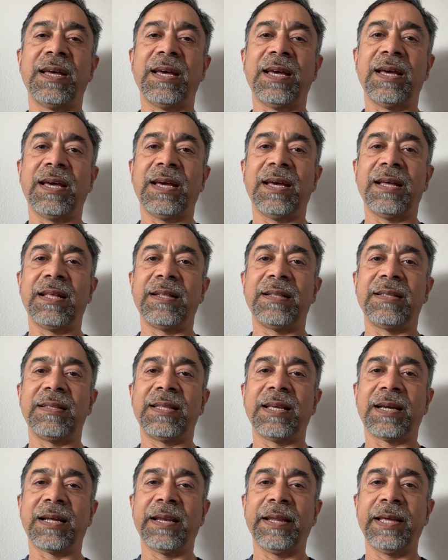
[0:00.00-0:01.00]
and
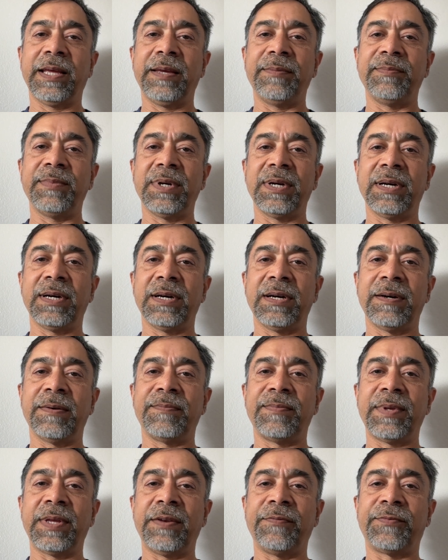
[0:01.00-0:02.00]
they claim
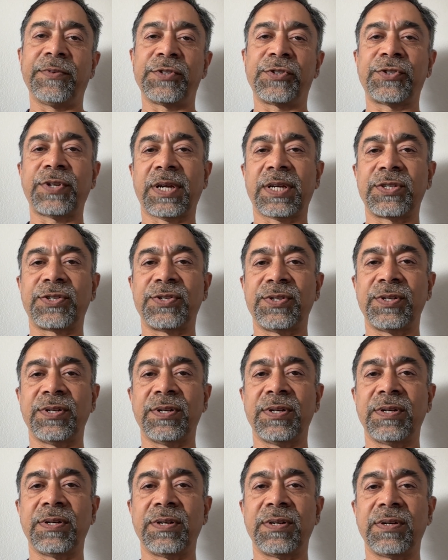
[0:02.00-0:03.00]
the
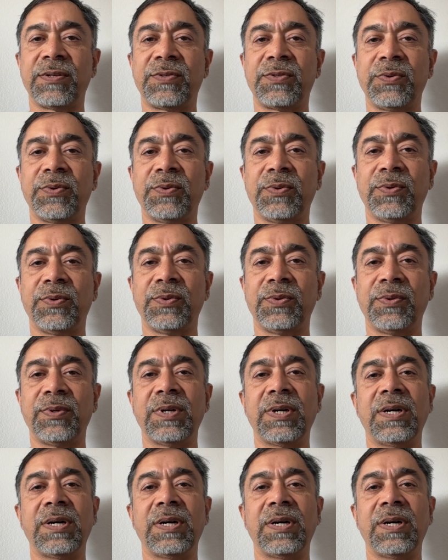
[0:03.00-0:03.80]
infrastructure to